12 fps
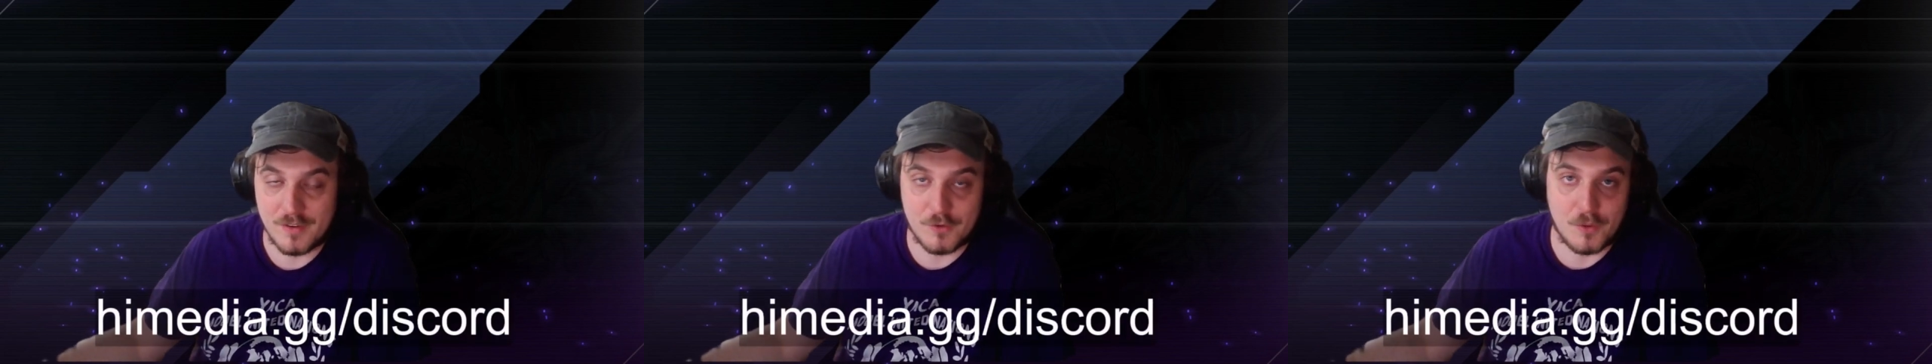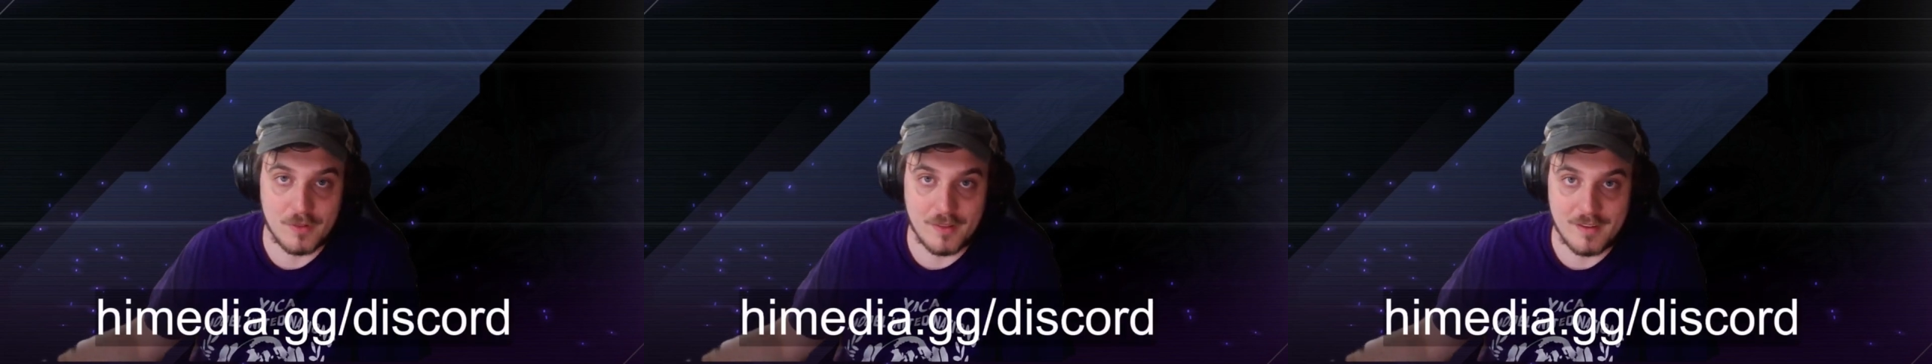
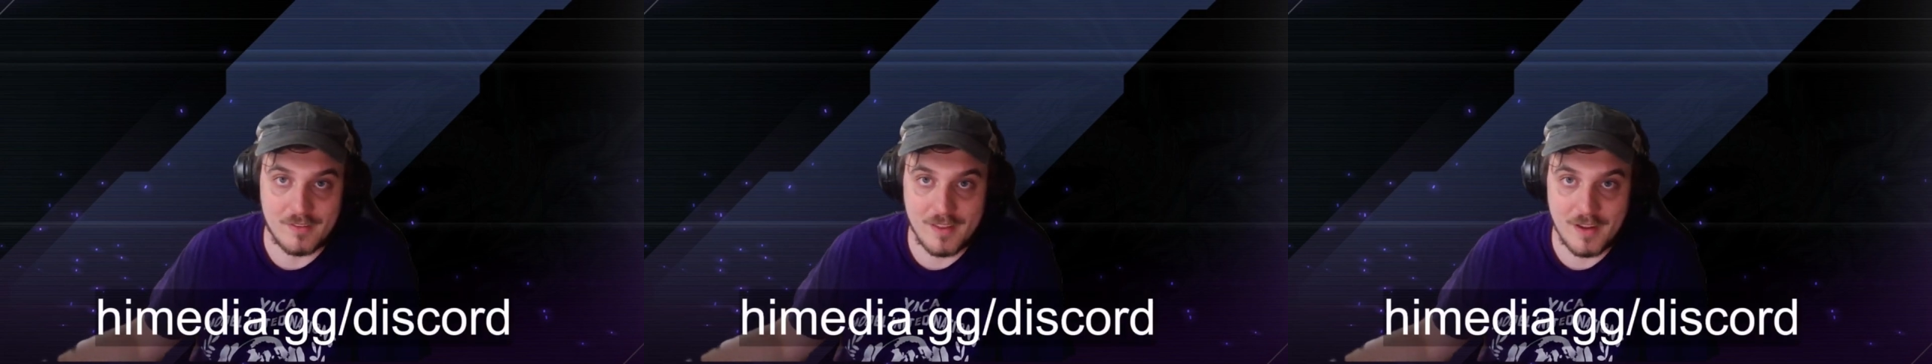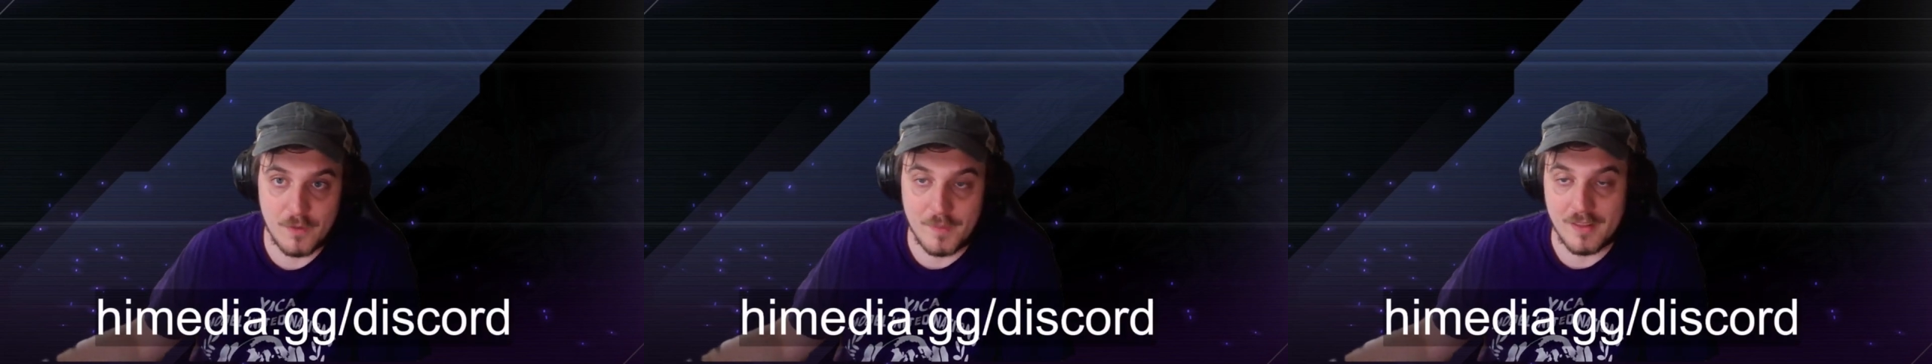discord links
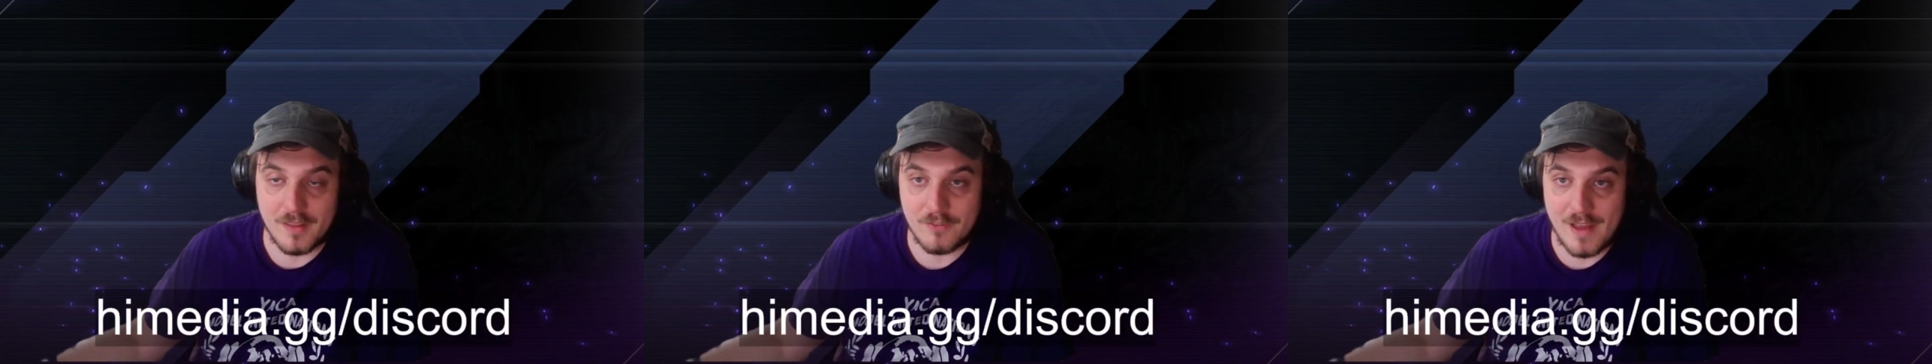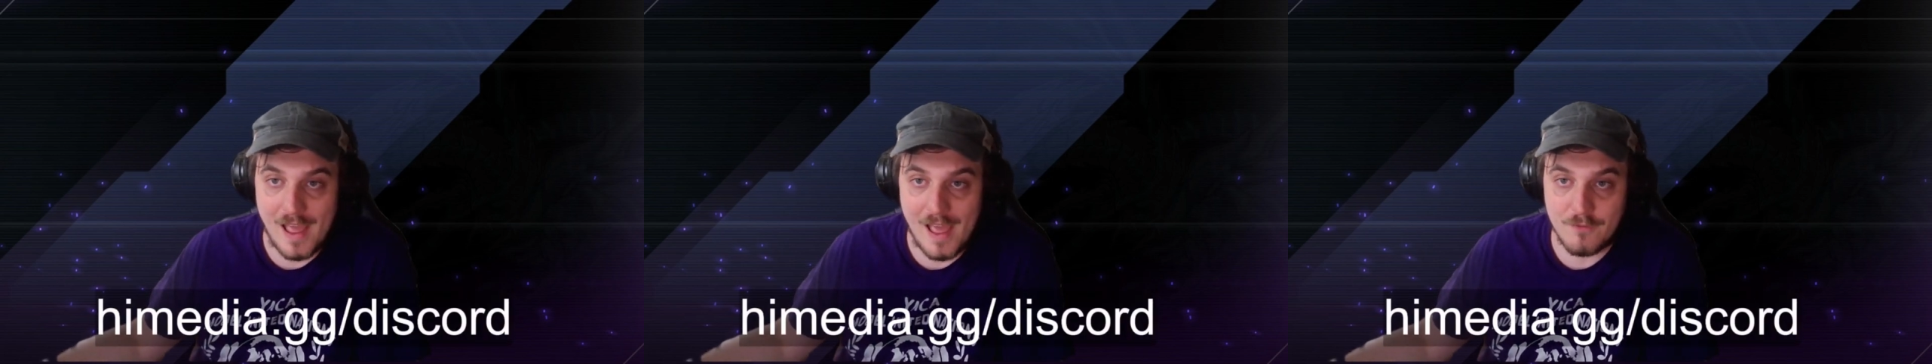there we'd love
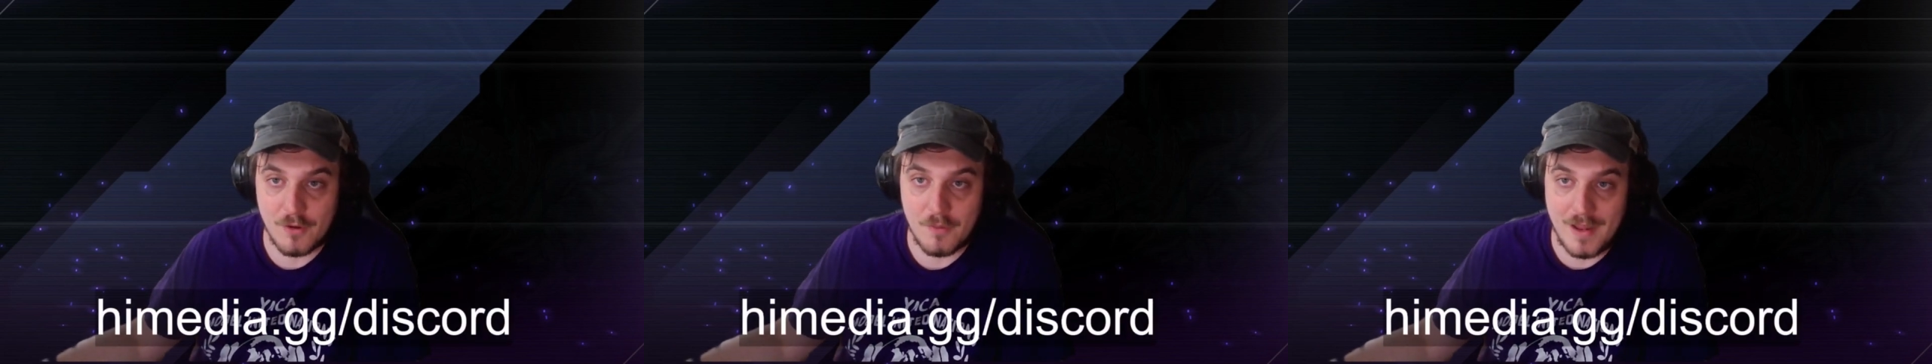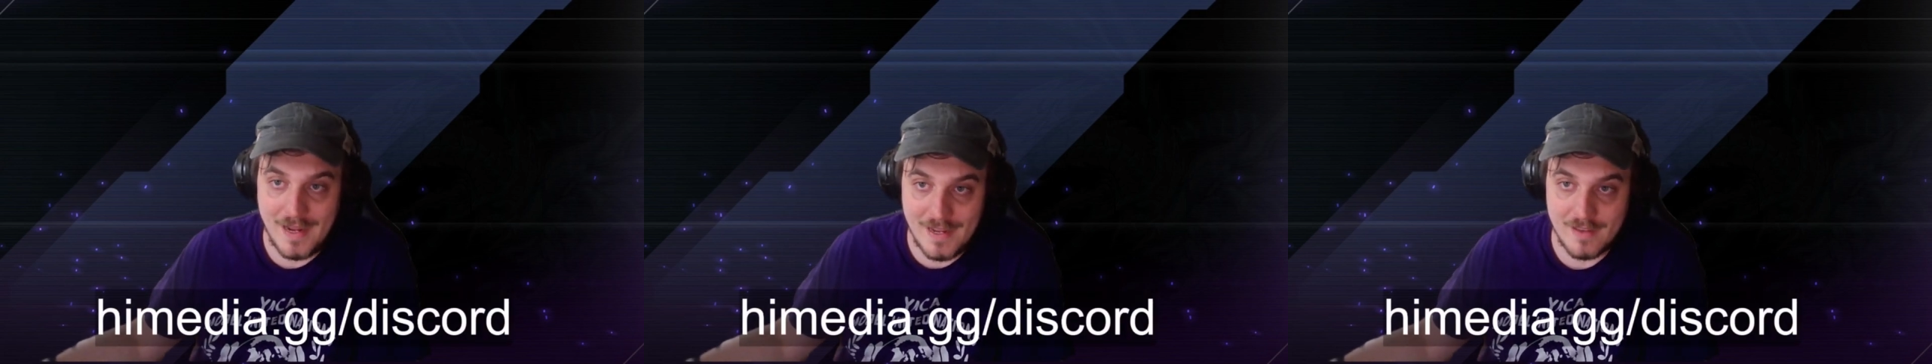to have
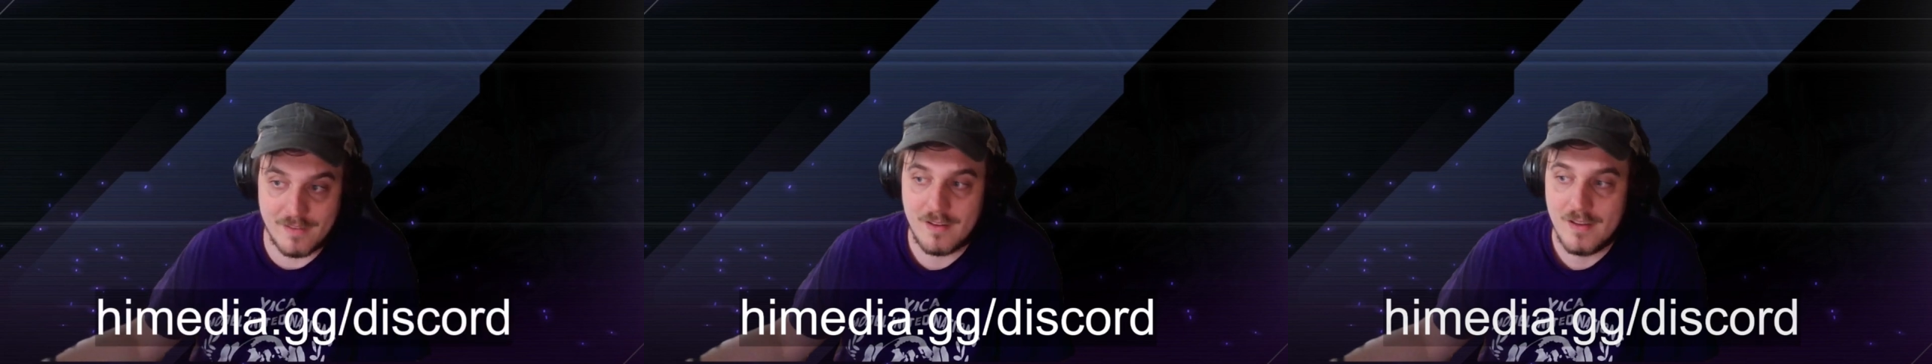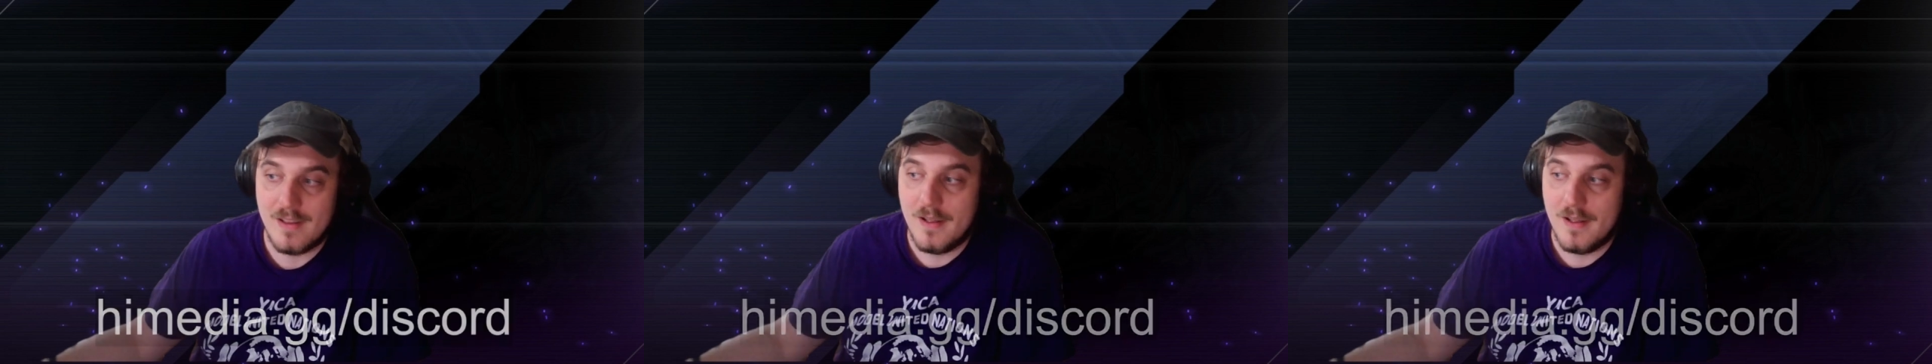you and